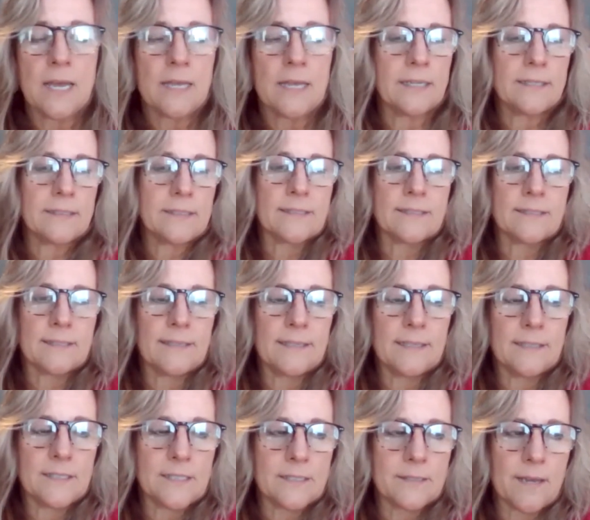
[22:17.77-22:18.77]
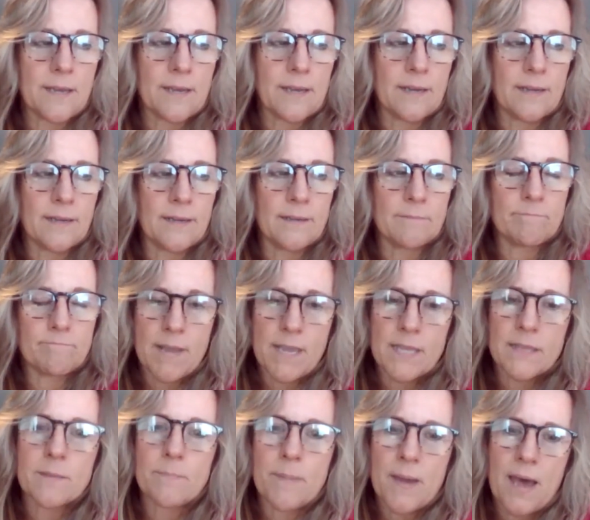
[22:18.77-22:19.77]
It's
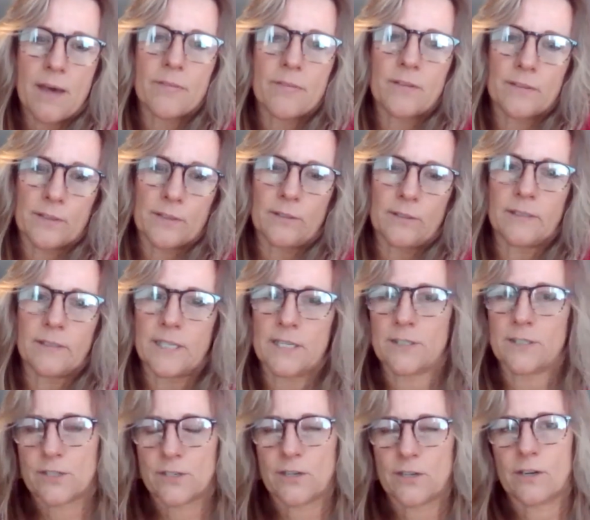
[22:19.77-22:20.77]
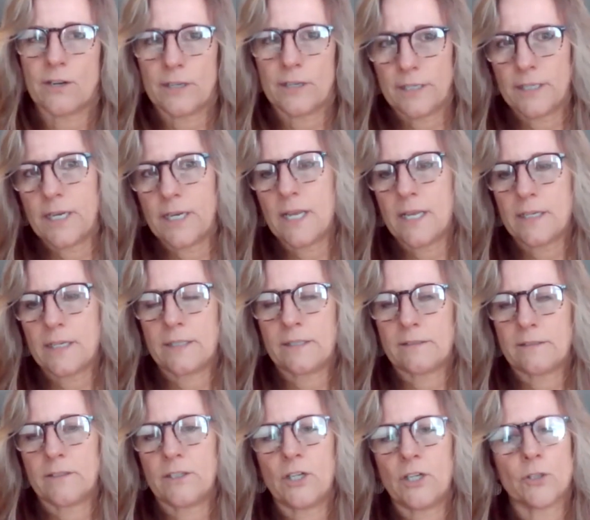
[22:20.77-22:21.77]
made the path a little easier, and